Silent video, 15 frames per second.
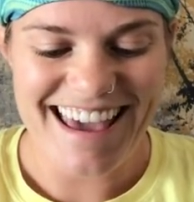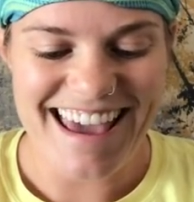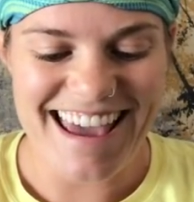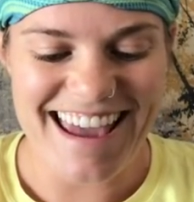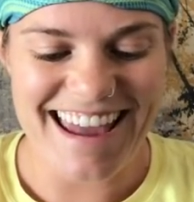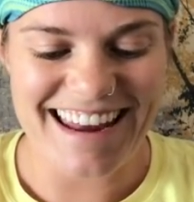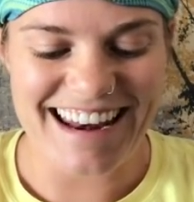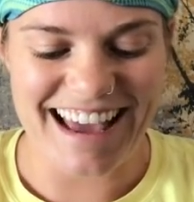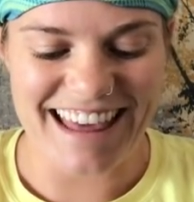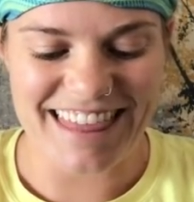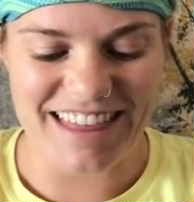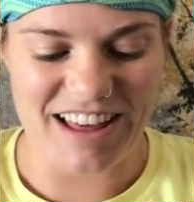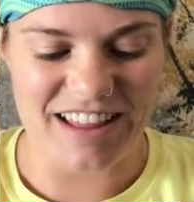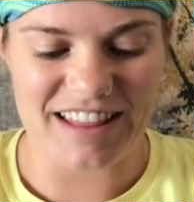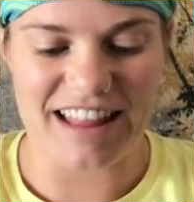And I
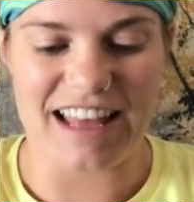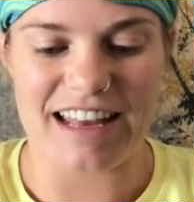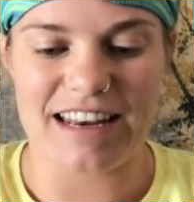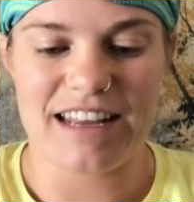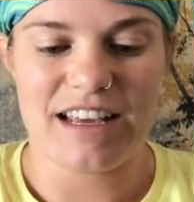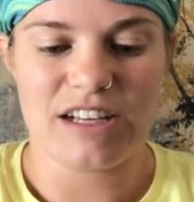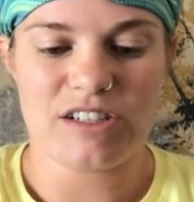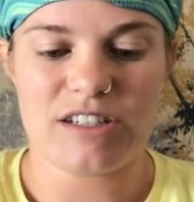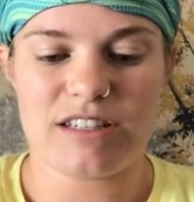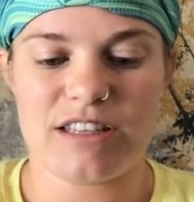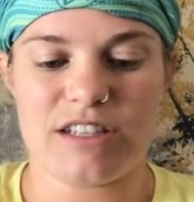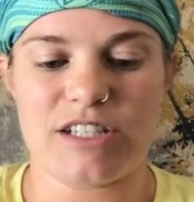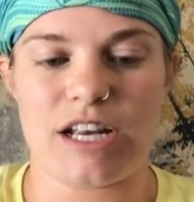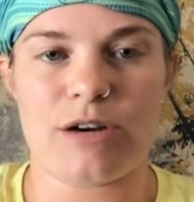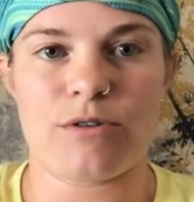thought that just
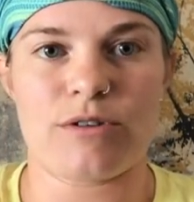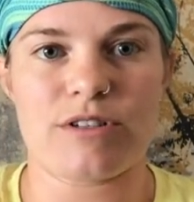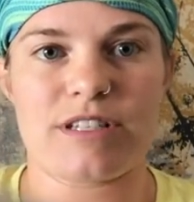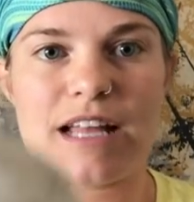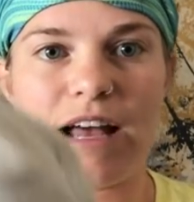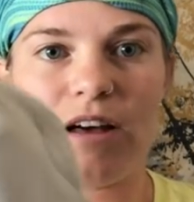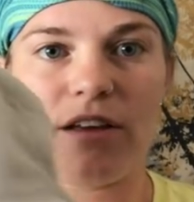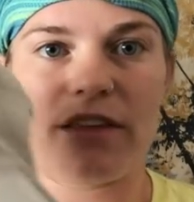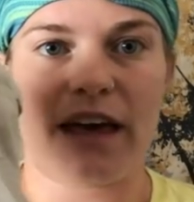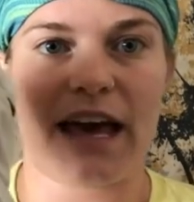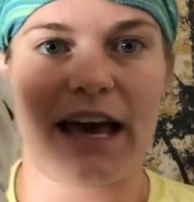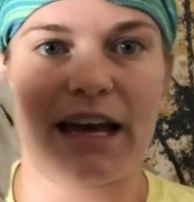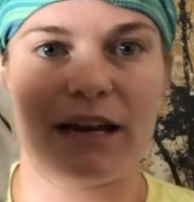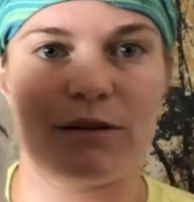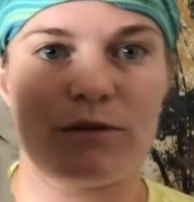the general style of the
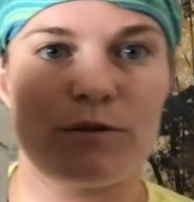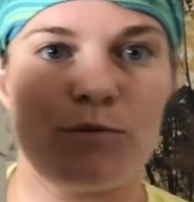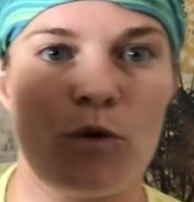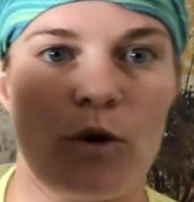hat, it was